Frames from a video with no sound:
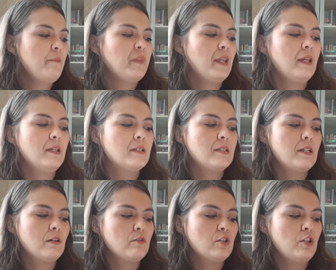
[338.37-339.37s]
It
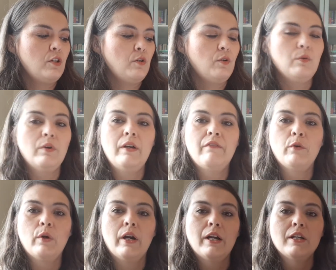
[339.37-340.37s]
tells you
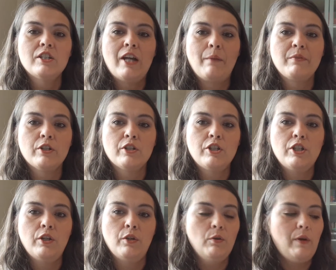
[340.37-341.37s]
for chapter
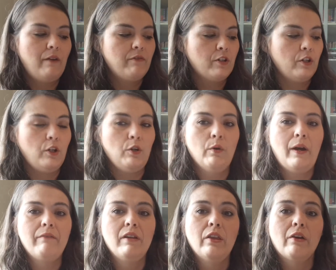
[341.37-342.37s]
2, after you
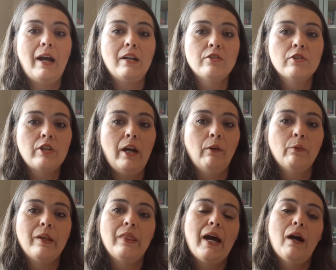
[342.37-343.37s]
have either had your child
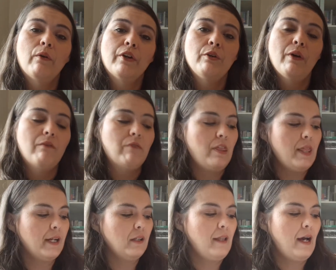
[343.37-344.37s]
read that or you have read
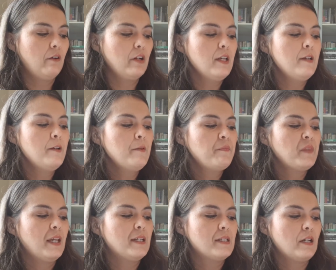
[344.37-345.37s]
that aloud,
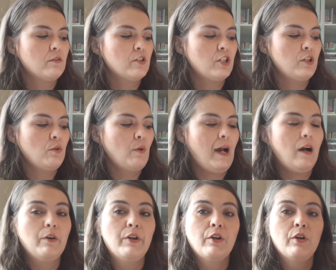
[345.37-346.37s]
it tells you
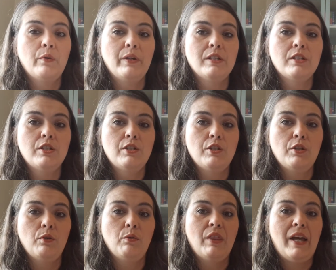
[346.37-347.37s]
how you're going to
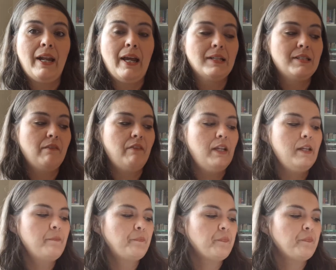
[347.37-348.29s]
do that activity.